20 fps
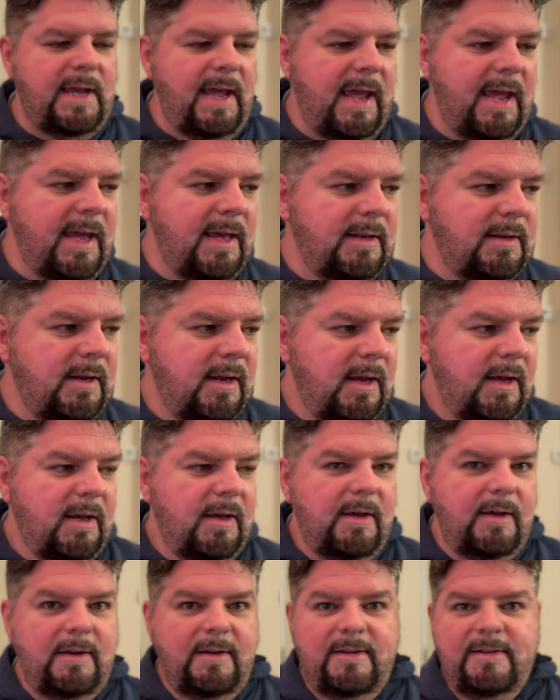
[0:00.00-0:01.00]
And
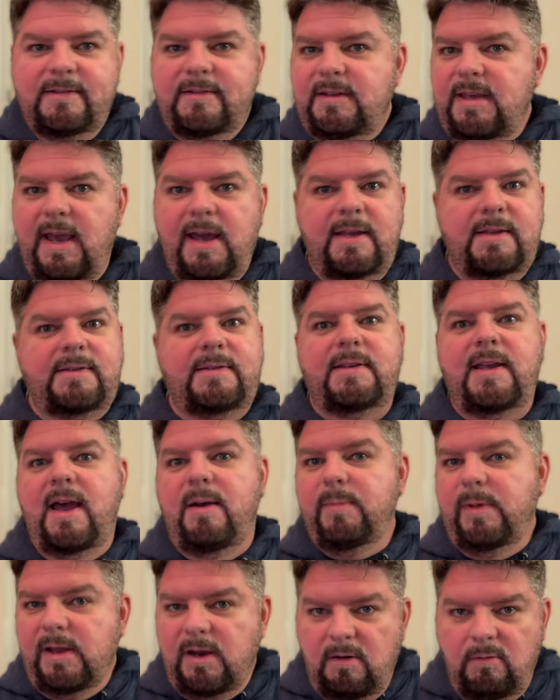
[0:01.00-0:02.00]
yes, I
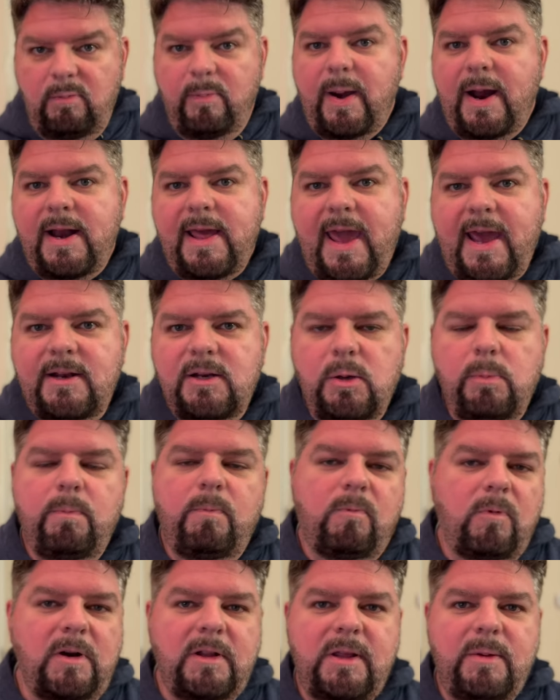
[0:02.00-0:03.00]
mean, everybody had a
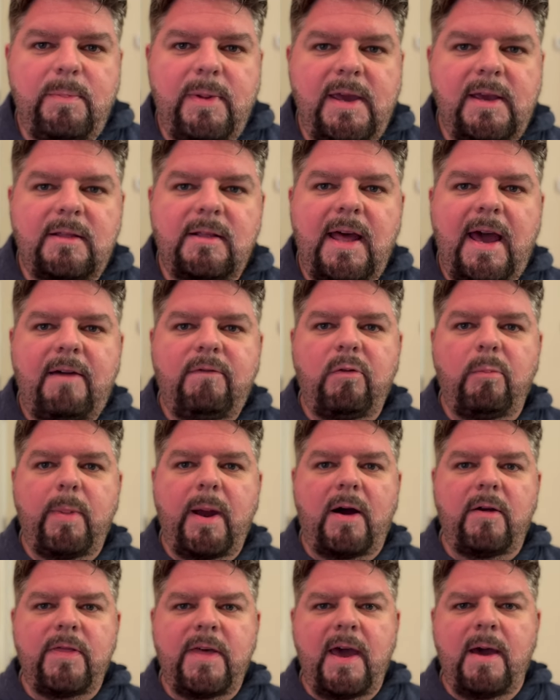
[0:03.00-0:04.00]
really big laugh
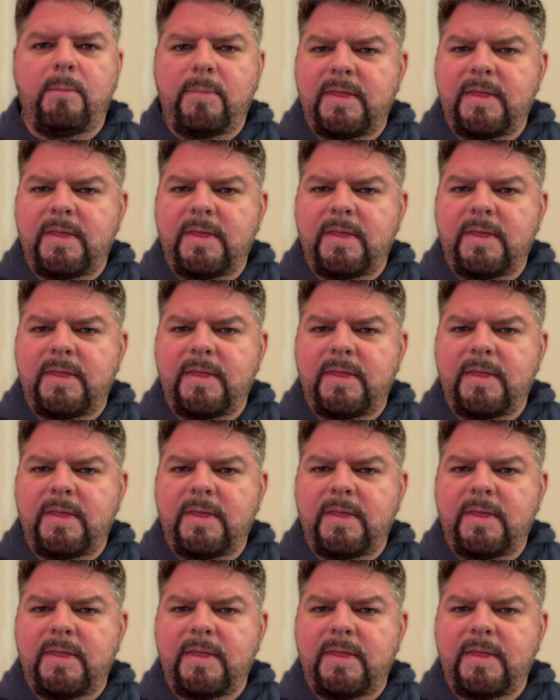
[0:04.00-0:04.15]
about that,